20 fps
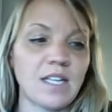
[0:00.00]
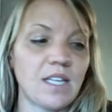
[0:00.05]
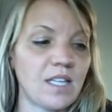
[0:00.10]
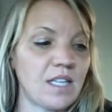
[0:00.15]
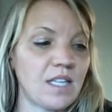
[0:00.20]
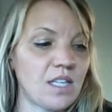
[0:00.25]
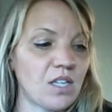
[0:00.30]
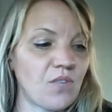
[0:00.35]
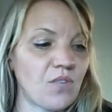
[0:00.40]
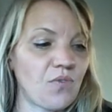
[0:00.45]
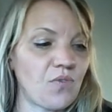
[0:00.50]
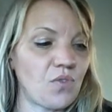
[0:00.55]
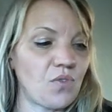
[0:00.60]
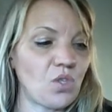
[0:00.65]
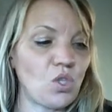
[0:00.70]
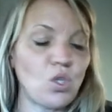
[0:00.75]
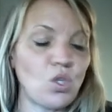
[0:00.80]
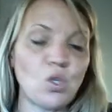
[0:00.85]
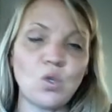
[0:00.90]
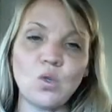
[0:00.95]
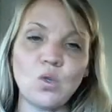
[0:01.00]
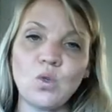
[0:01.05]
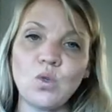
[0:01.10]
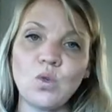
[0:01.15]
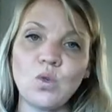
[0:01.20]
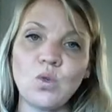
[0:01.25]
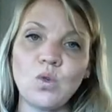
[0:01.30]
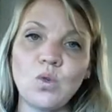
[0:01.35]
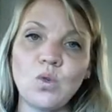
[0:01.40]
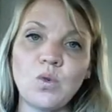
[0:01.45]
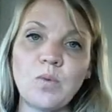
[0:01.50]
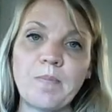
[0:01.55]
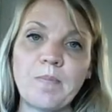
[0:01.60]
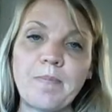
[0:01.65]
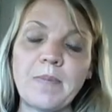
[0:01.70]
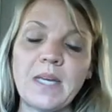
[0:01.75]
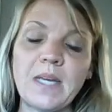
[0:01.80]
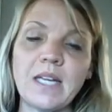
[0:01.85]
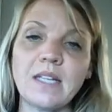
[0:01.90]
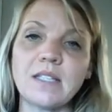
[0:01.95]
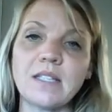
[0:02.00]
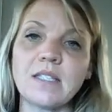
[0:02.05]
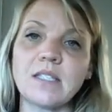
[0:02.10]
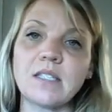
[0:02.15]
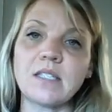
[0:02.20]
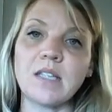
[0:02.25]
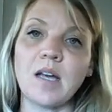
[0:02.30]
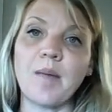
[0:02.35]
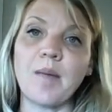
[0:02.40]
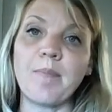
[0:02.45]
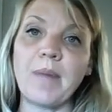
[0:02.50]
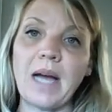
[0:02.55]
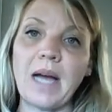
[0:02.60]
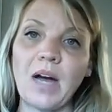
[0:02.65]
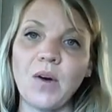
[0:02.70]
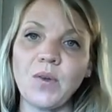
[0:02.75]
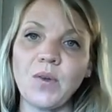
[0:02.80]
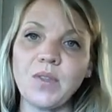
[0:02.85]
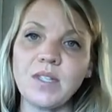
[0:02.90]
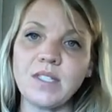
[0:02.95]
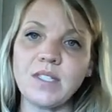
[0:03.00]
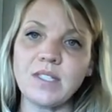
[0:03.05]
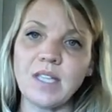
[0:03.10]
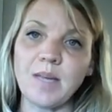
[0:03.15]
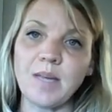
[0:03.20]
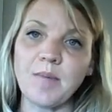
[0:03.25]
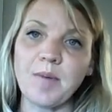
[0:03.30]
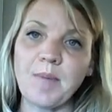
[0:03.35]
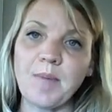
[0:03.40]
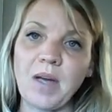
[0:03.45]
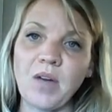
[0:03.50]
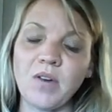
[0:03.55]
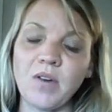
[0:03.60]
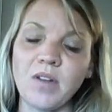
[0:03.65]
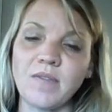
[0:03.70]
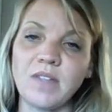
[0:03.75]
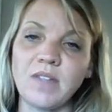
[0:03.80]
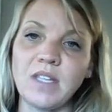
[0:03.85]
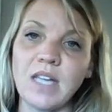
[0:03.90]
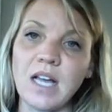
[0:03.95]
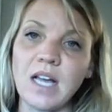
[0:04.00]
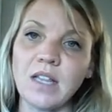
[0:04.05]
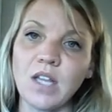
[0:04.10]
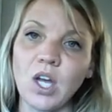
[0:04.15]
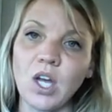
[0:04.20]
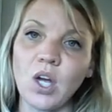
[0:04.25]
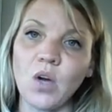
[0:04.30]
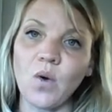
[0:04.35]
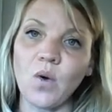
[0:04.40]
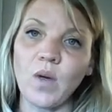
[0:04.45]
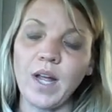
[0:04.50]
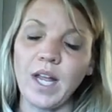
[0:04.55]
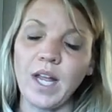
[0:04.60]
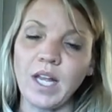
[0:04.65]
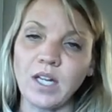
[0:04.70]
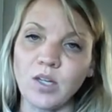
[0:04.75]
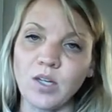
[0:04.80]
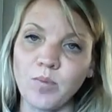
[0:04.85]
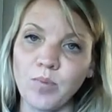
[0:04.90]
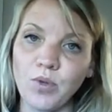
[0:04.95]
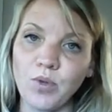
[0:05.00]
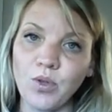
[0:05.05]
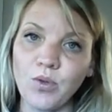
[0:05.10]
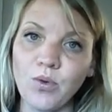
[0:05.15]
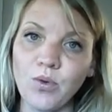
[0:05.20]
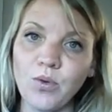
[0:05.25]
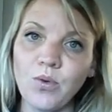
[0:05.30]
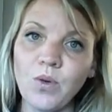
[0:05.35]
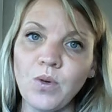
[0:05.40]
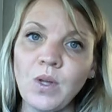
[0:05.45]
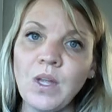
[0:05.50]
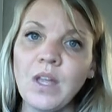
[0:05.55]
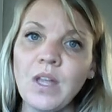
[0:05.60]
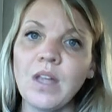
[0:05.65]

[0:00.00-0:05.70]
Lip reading: If you mix about the same amount of yellow and blue,